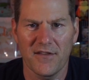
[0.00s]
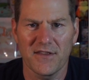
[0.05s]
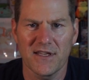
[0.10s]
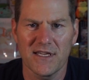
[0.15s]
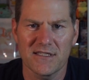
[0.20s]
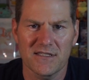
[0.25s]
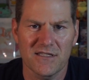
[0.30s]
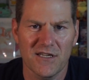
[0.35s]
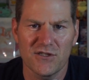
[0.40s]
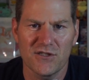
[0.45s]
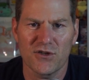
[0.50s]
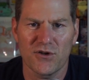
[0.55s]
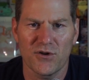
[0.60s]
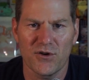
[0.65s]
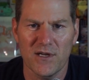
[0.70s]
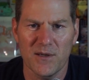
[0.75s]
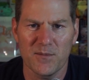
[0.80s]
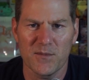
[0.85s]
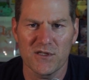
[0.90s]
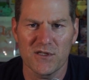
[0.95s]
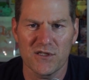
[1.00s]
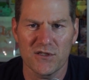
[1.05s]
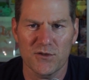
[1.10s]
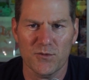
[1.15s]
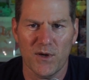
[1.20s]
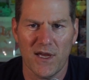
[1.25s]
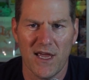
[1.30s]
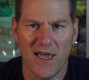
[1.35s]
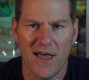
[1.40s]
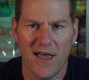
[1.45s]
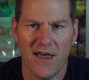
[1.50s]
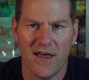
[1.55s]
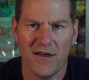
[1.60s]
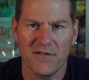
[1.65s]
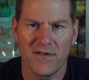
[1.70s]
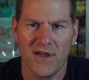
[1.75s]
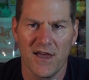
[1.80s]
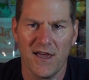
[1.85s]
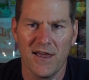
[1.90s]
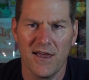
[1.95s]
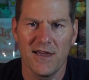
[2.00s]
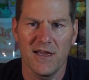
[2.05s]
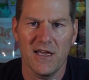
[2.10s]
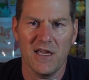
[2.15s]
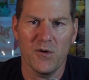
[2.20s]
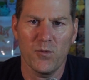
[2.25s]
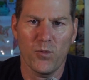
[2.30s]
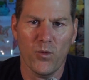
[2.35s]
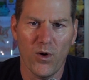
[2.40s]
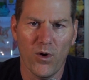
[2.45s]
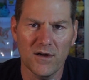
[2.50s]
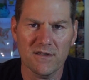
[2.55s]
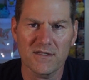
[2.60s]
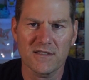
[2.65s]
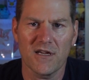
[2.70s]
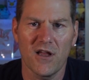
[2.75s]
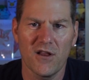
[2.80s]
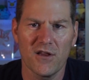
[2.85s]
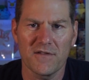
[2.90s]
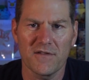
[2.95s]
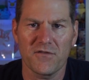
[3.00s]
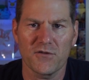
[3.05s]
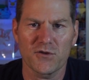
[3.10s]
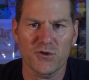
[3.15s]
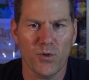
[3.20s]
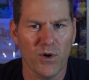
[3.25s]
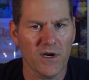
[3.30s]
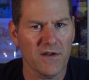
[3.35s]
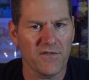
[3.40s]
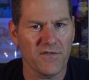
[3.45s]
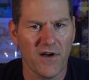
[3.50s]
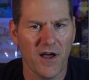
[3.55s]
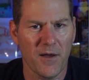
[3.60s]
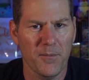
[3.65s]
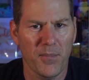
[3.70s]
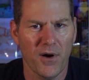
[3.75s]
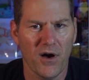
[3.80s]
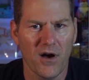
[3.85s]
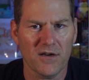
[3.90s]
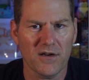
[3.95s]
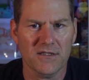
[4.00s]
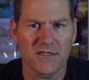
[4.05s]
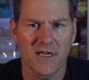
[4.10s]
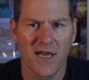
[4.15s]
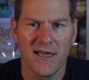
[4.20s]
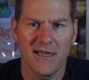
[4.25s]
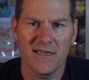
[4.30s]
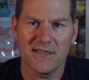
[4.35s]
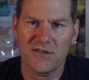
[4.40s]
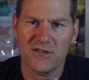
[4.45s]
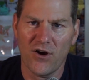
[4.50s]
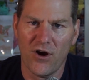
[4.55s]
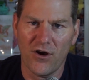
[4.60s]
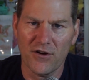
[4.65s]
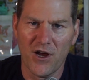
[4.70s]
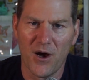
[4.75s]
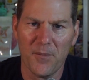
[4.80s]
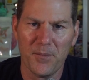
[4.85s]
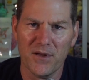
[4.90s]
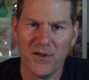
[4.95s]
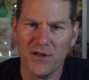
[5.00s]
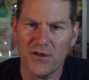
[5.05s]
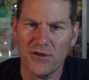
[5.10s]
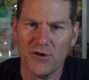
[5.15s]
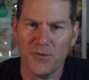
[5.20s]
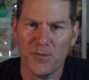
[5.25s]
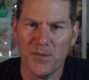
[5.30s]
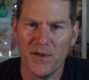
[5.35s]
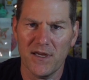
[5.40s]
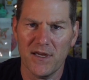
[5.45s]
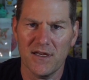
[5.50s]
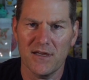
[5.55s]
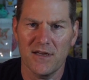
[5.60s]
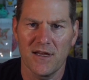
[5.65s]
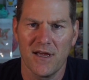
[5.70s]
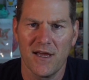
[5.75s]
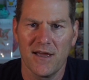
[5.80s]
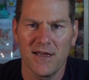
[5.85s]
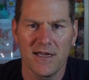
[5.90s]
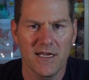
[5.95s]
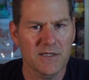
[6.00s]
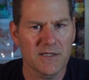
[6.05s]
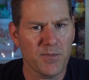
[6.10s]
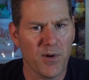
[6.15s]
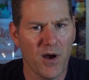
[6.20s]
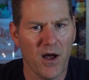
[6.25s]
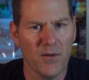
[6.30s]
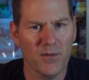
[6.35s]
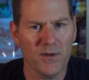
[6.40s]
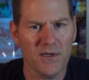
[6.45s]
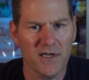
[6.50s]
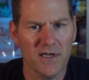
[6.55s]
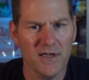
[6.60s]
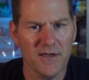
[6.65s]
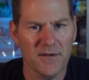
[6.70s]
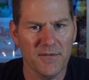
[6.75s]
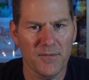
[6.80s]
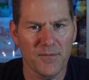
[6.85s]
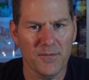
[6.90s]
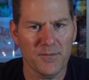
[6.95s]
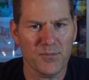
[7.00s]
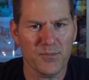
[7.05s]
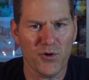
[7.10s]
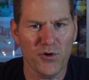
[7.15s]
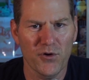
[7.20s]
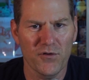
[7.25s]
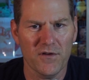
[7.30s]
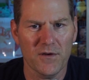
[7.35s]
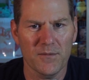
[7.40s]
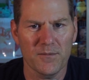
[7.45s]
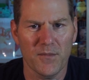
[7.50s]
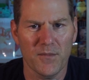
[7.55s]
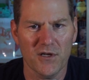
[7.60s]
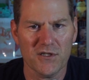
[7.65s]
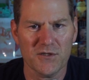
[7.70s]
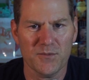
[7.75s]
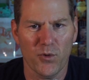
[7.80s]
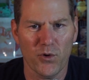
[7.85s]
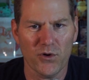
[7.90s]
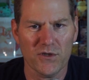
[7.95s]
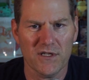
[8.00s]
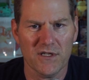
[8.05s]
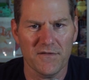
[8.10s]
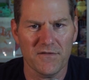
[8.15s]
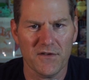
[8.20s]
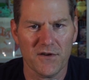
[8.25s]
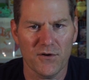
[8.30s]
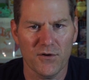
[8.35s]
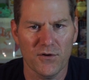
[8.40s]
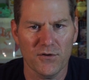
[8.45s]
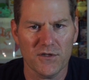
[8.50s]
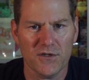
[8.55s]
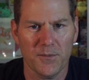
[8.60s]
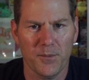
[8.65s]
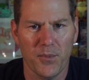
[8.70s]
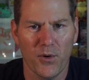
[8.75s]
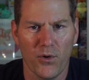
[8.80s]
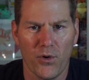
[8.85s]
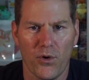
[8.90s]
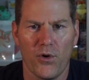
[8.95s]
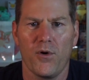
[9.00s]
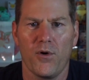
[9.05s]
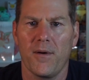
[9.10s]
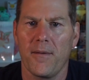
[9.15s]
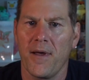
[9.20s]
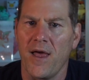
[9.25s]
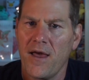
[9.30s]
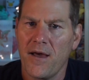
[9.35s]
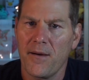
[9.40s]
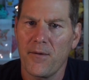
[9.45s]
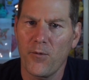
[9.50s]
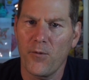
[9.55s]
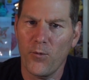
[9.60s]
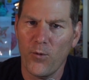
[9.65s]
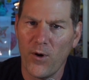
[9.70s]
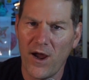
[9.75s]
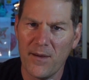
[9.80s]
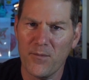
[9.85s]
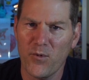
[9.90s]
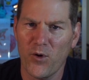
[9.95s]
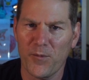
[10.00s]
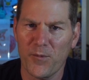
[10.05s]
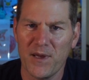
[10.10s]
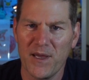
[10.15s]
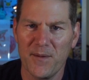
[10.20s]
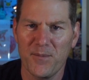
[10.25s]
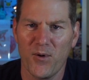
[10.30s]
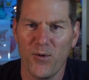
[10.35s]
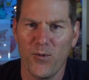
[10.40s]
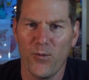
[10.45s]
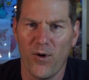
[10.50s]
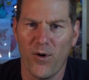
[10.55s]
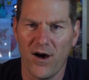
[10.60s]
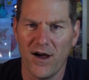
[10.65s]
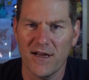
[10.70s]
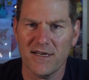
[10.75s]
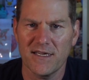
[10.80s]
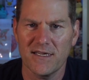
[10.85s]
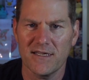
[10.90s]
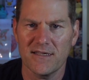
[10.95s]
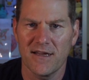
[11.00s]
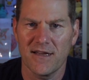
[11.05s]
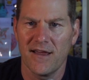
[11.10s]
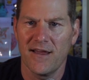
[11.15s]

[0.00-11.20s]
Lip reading: these digital images we have. It was selling for $25. It's gone up a little bit. It's probably proven much more difficult to pull. Way more people want it.